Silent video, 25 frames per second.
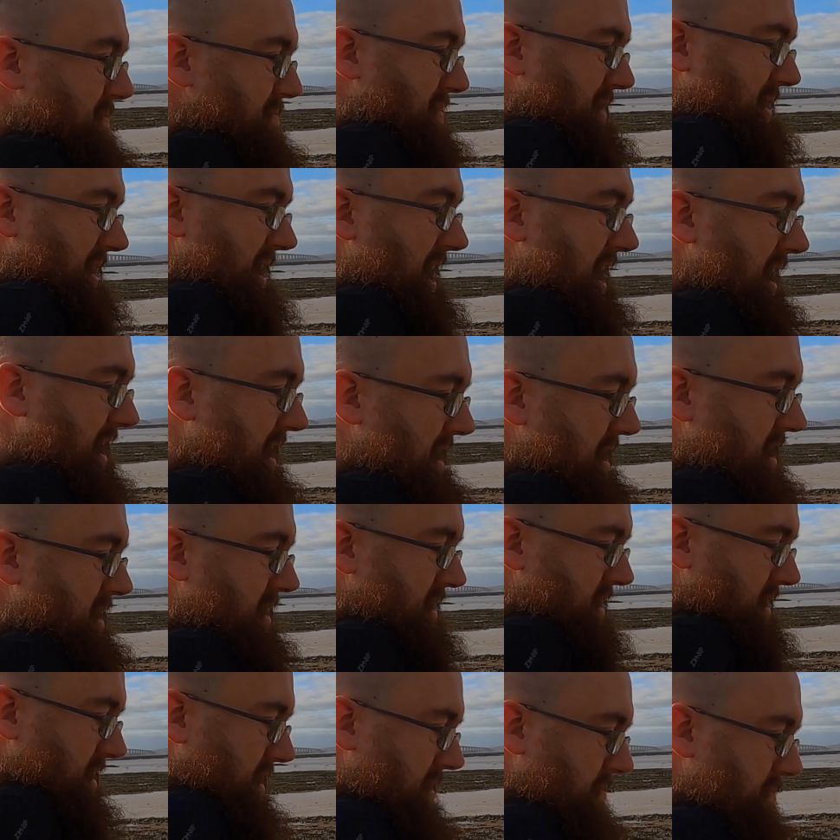But yeah,
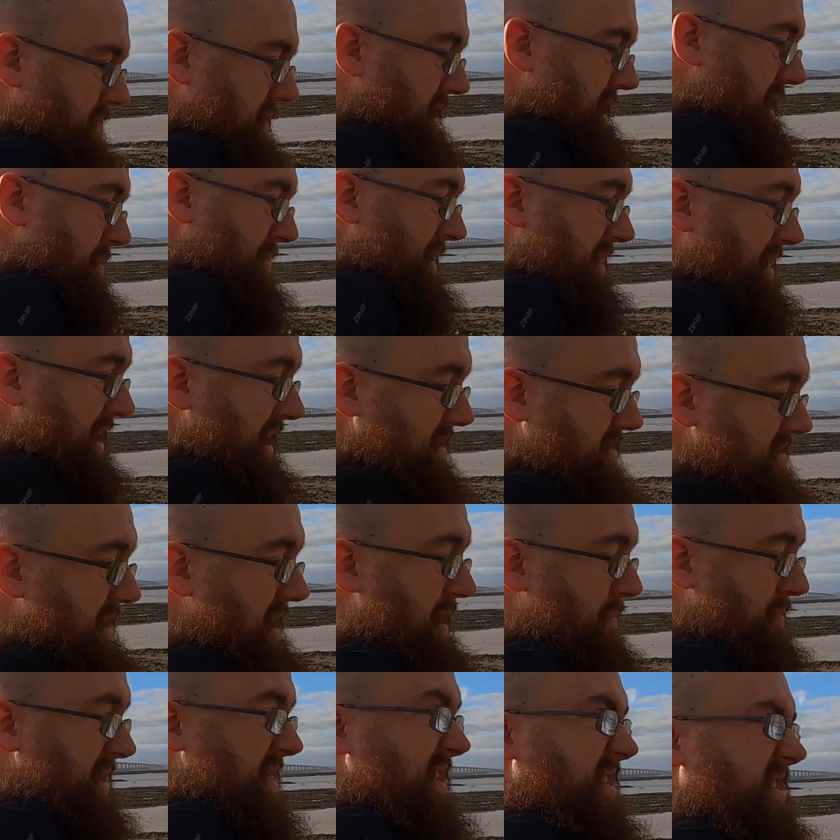I'm
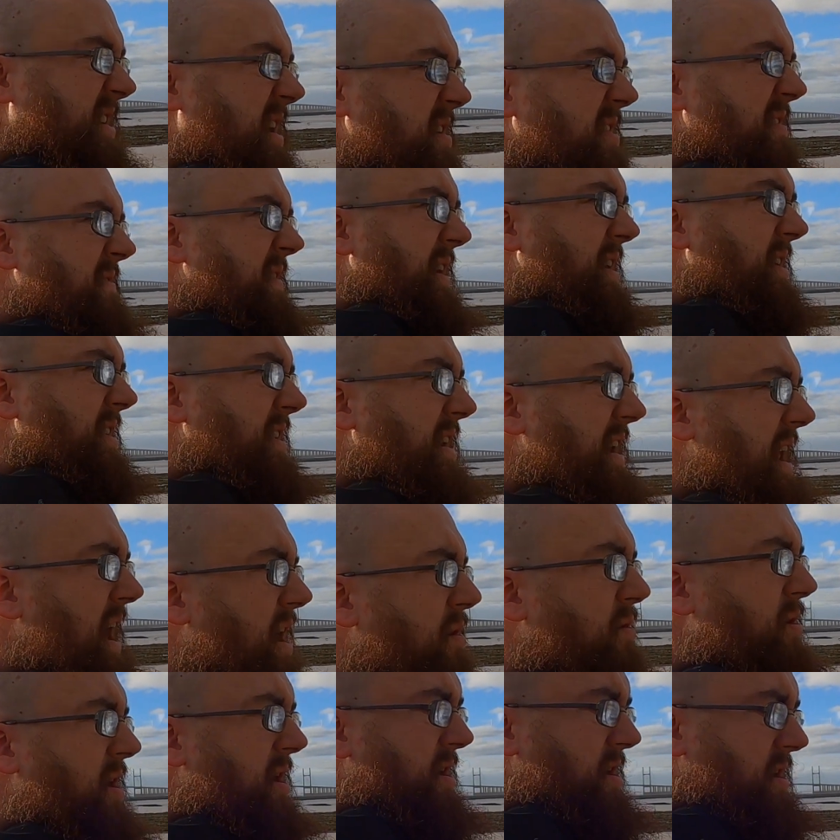in the south of England
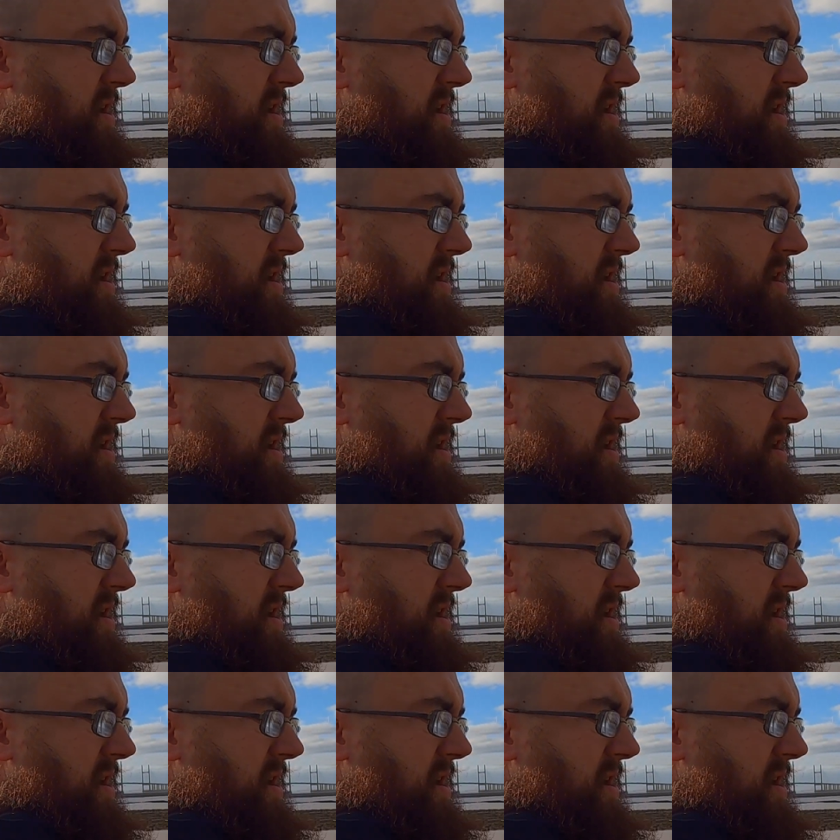now